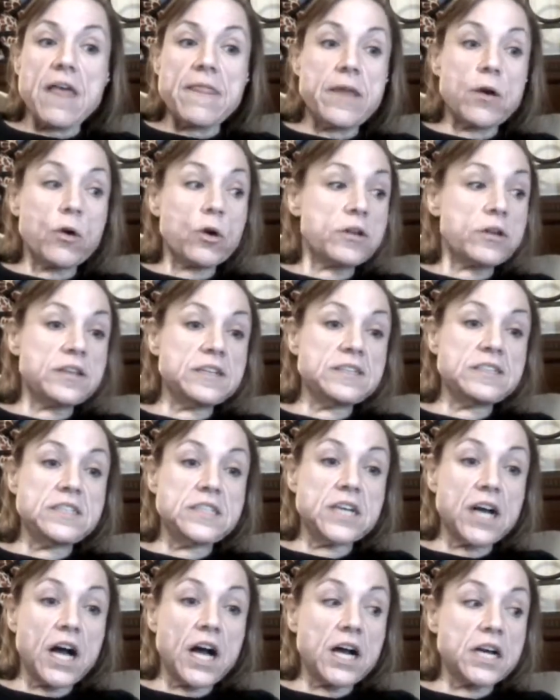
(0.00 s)
There were these
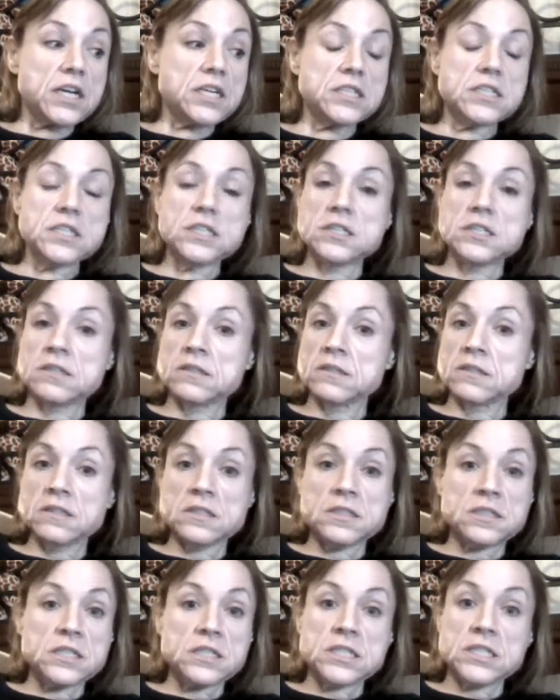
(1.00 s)
young
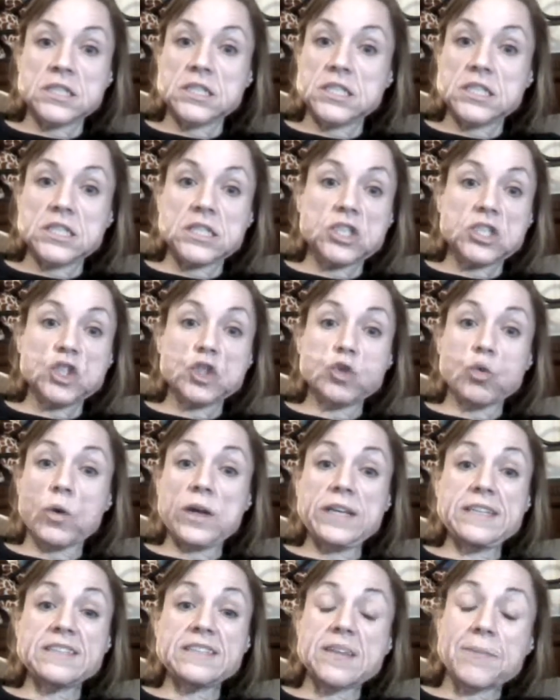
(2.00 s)

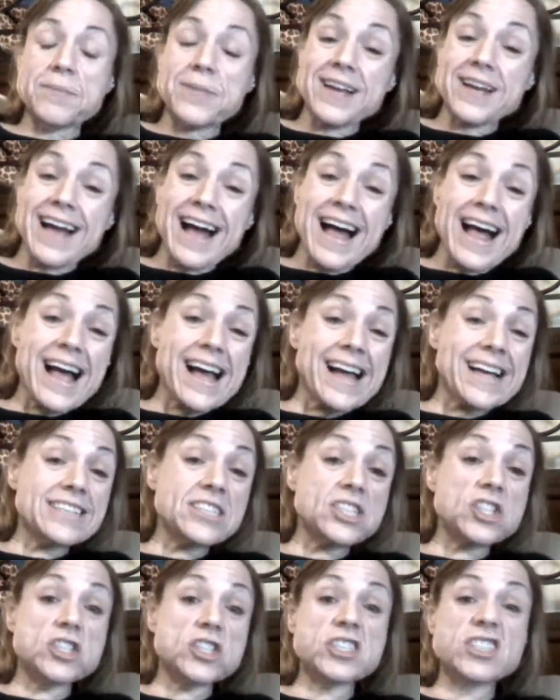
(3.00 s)
20-something
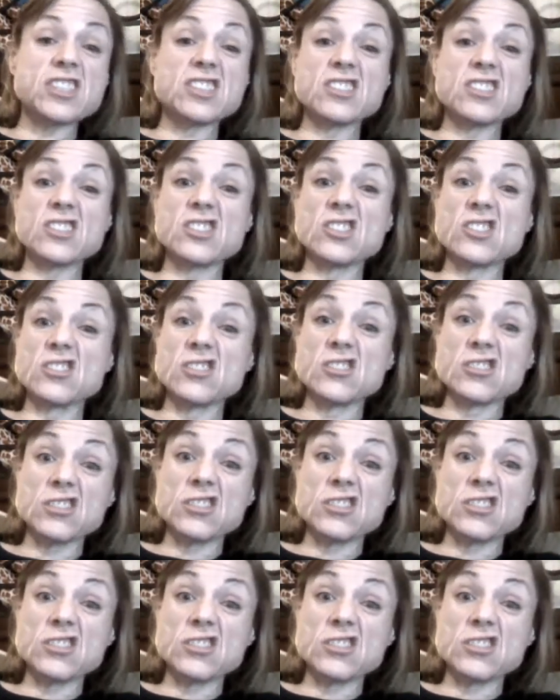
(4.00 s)
guys just